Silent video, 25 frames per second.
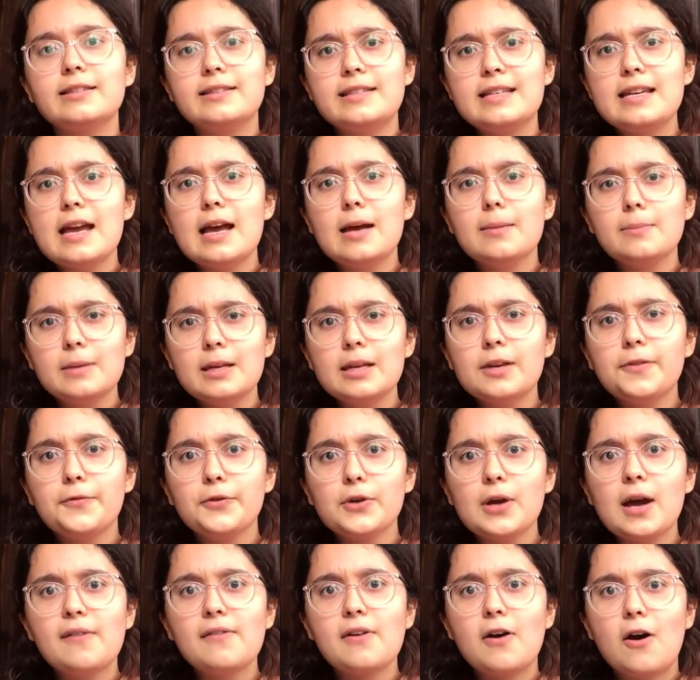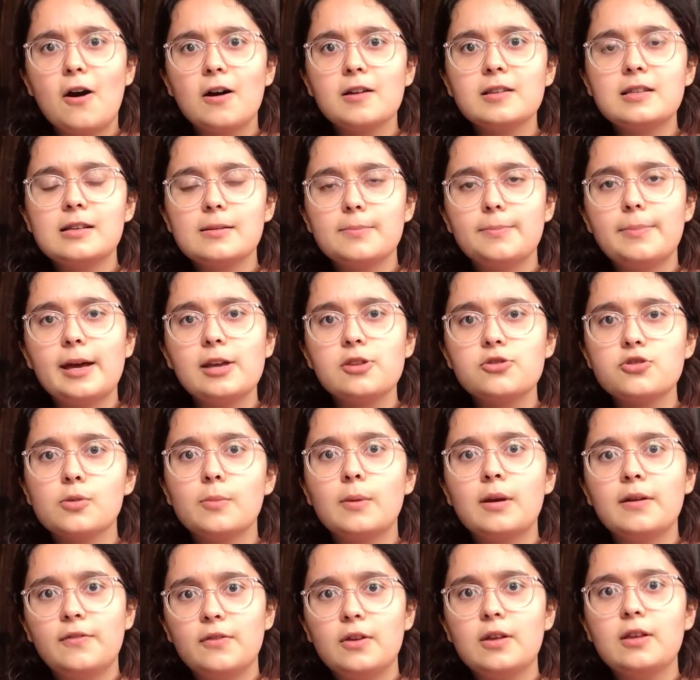DM me if you have a haunted bedroom
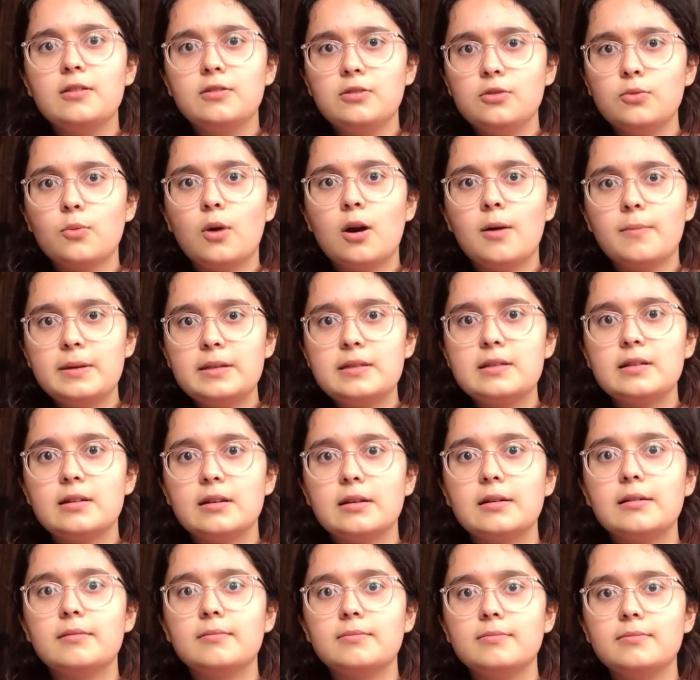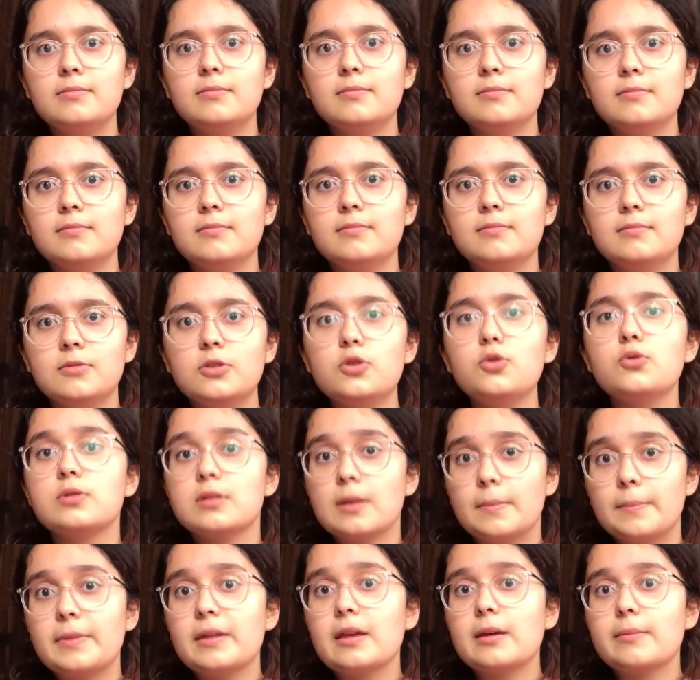and you want me to do
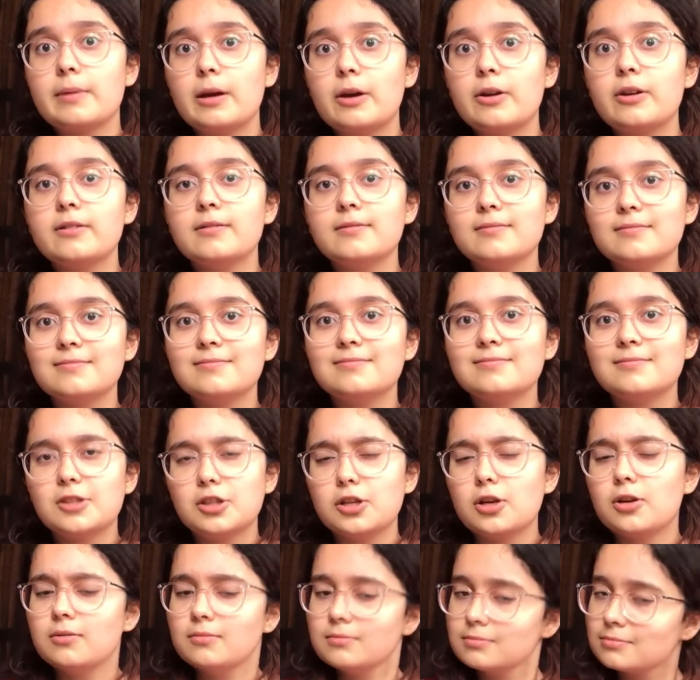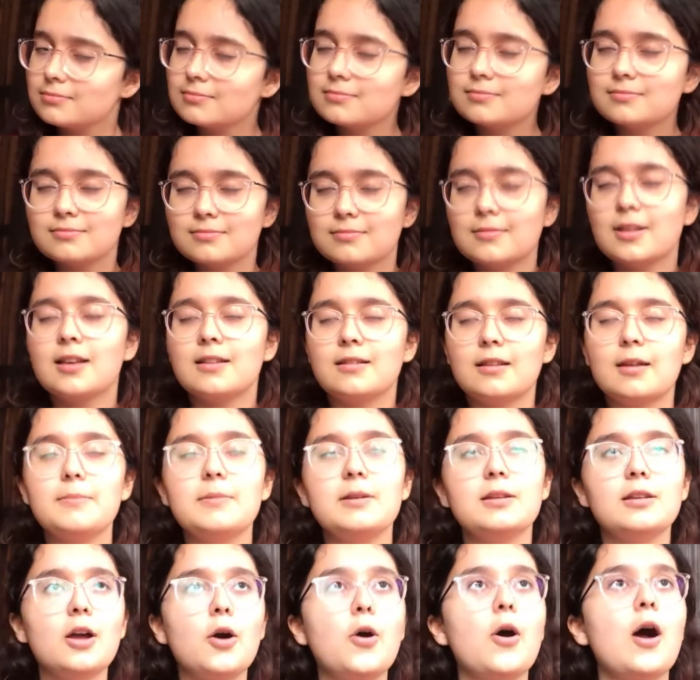something about it, you know? Let me
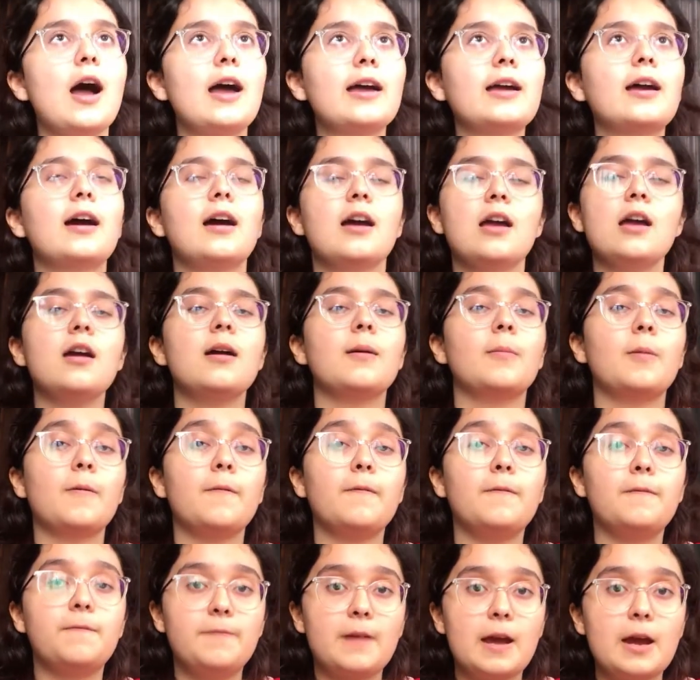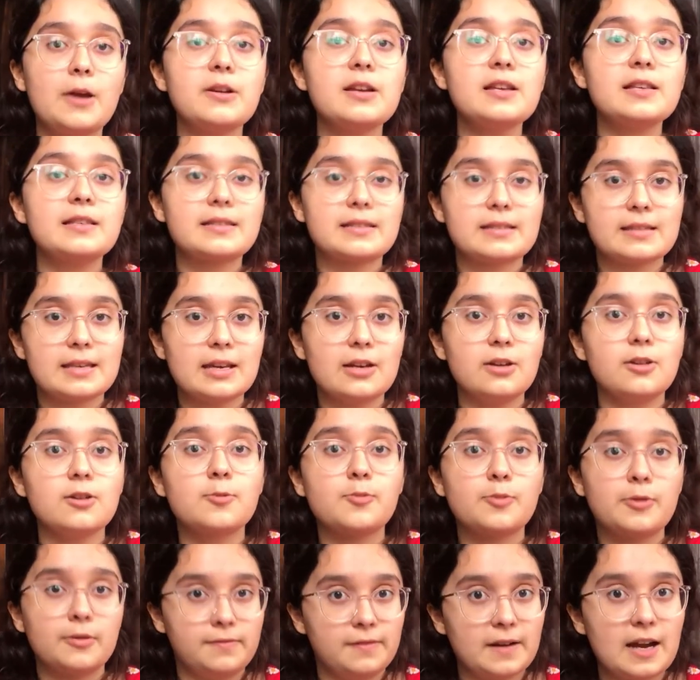know. I a very skilled
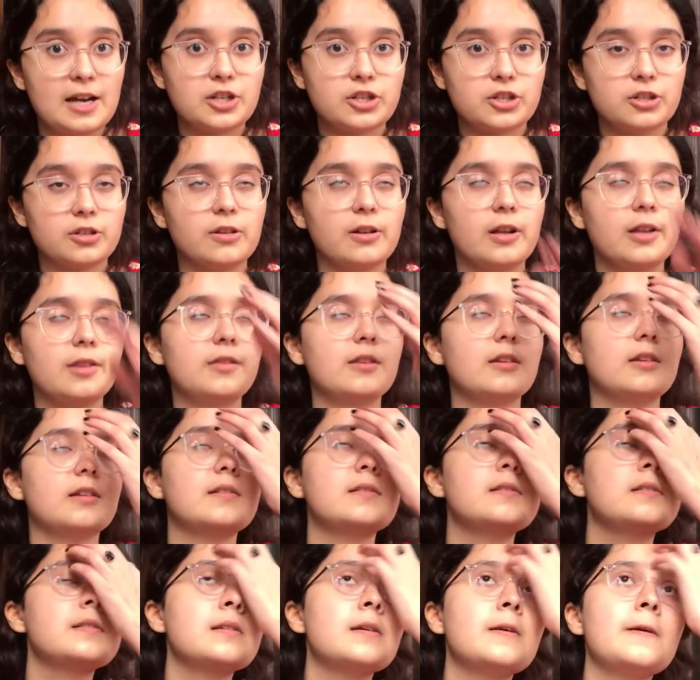professional at this.